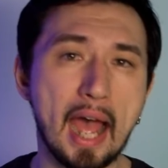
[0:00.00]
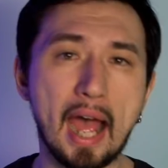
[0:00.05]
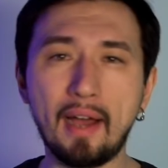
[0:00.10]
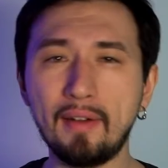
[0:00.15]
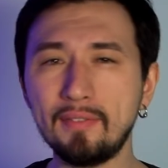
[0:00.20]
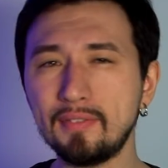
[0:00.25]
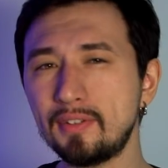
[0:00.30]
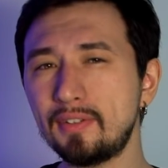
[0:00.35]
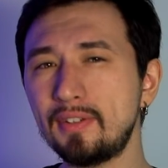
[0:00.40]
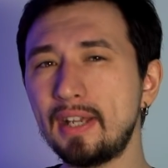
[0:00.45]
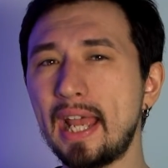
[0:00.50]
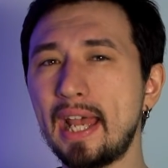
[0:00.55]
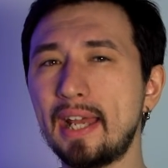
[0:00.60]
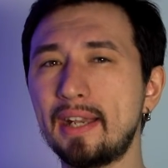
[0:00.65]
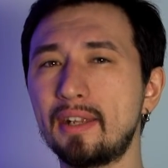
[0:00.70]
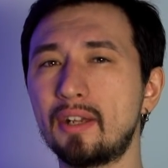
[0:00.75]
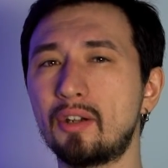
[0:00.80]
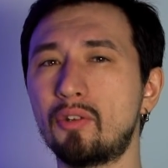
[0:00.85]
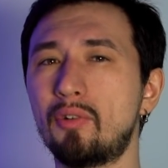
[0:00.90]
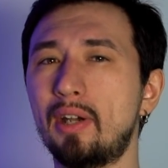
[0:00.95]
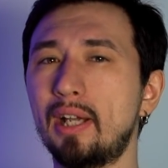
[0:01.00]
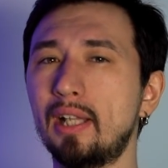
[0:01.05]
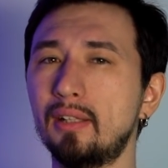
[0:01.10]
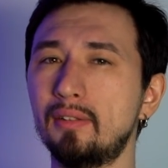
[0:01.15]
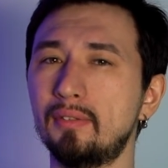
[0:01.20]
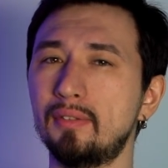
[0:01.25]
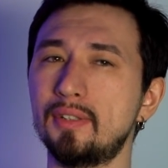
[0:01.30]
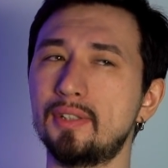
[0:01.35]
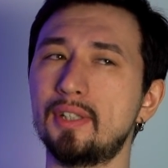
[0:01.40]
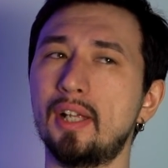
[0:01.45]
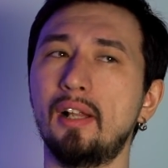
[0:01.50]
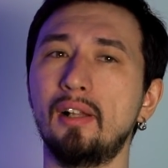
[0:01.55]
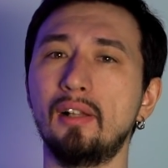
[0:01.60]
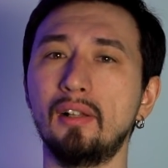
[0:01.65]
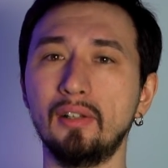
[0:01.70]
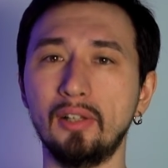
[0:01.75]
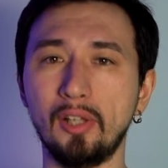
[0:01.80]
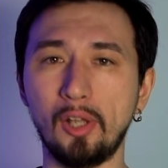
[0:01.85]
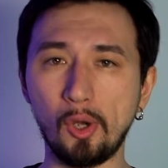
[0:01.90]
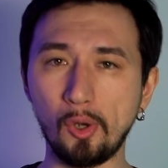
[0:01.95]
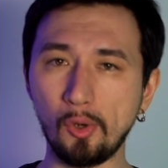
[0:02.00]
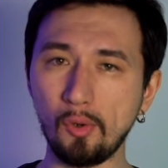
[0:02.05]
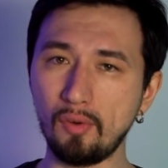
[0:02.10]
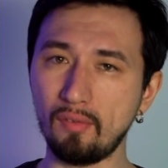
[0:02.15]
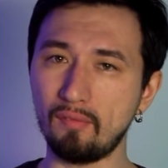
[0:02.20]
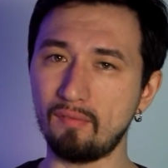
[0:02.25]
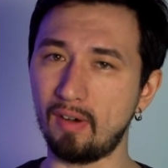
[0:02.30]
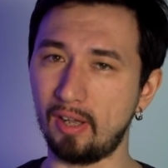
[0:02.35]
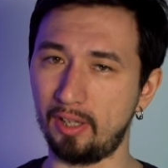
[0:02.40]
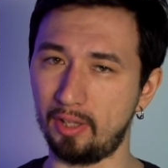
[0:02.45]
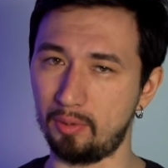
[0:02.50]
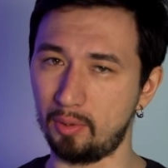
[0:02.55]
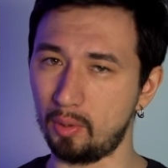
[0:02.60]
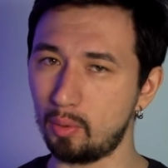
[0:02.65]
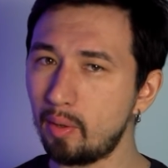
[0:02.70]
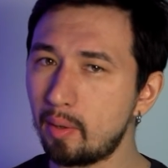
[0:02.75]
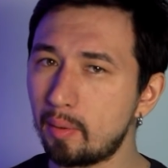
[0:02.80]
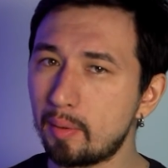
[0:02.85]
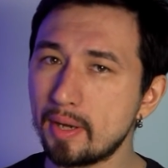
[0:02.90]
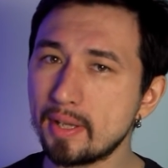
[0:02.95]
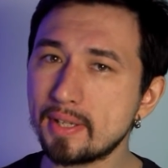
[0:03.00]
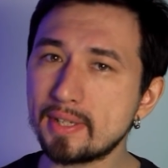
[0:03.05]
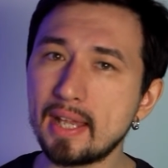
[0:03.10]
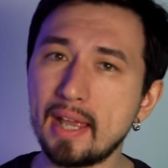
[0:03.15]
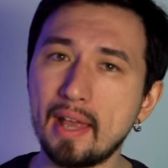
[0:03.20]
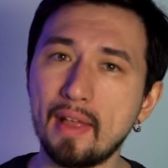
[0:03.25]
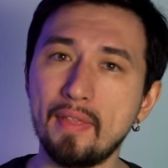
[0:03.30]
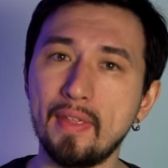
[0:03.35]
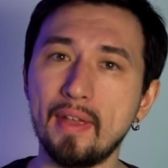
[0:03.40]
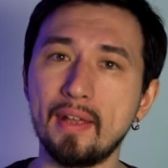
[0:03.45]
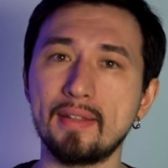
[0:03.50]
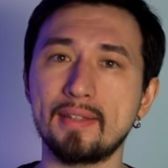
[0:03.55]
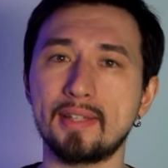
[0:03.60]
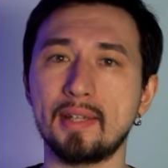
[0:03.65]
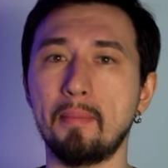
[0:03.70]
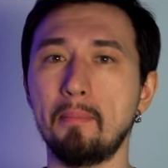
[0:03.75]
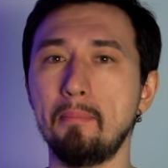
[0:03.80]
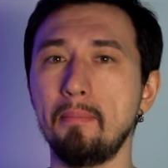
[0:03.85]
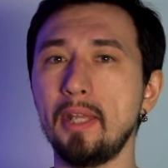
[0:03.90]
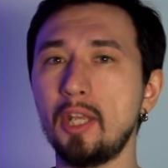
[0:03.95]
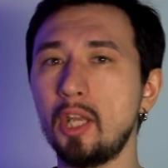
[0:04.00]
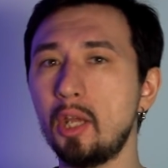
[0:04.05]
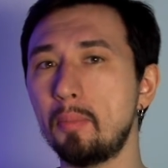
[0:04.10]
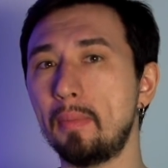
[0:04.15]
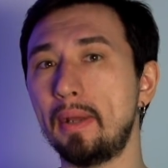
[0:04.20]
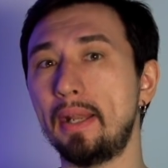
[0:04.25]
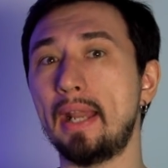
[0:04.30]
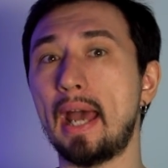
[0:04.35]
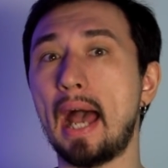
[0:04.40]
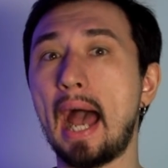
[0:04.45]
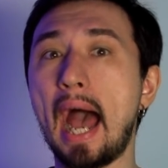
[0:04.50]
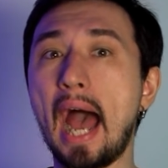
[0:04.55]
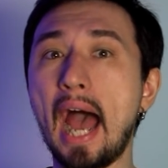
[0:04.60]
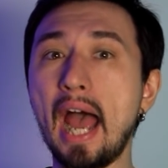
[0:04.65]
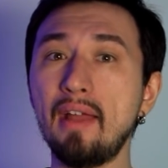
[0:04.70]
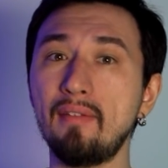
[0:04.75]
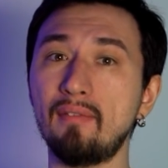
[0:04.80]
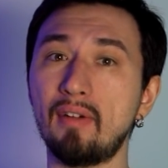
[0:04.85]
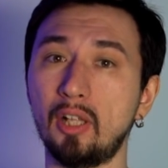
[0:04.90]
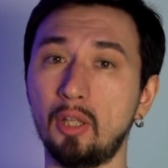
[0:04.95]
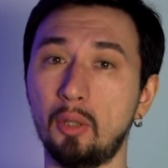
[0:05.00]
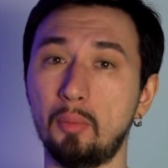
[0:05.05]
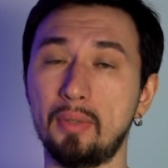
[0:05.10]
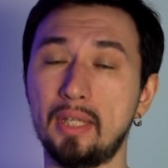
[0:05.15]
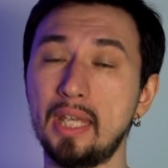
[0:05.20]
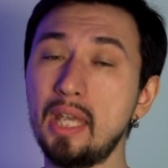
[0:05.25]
After adding relevant low volume queries, then some medium and high volume